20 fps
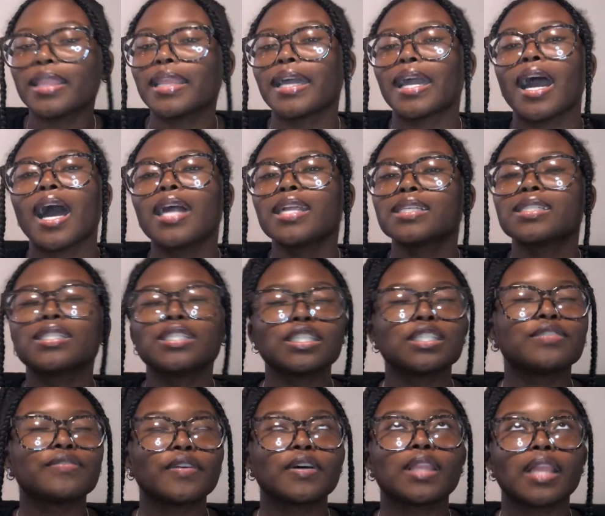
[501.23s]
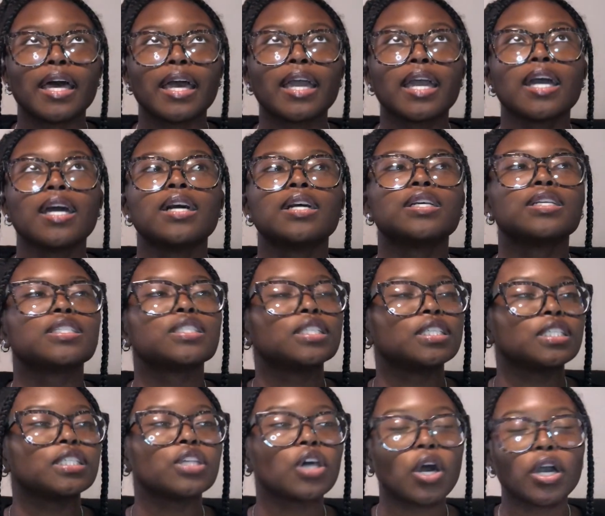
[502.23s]
Like, I honestly just feel like
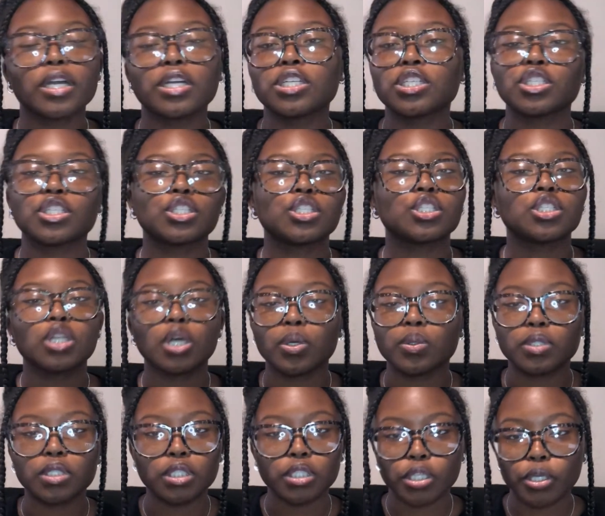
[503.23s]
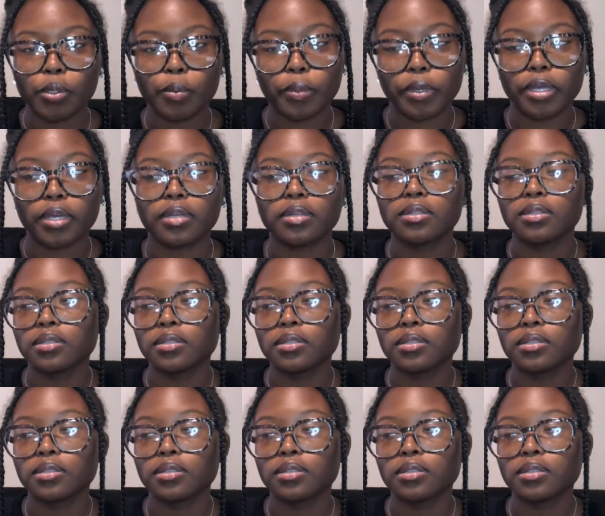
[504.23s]
the song is just so stupid.